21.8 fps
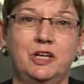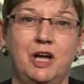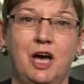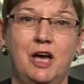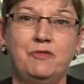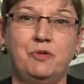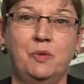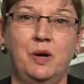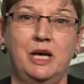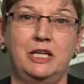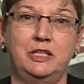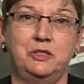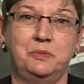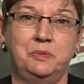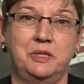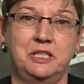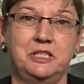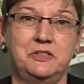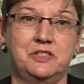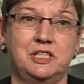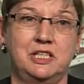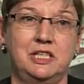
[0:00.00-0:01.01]
at overweight and
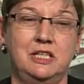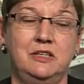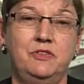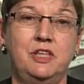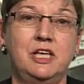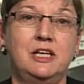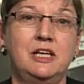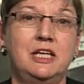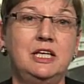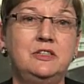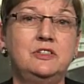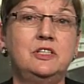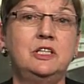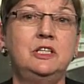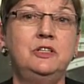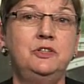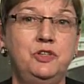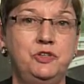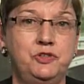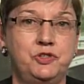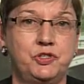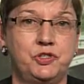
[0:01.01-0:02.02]
obesity, there isn't
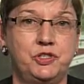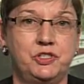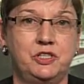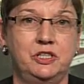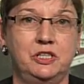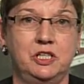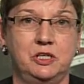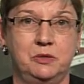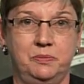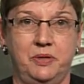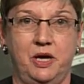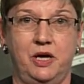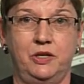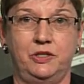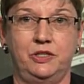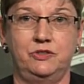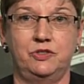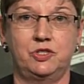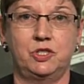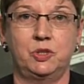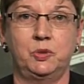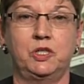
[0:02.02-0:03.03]
a nutrition
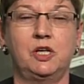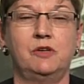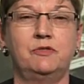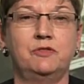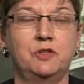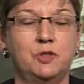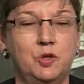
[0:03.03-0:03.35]
component to it. Of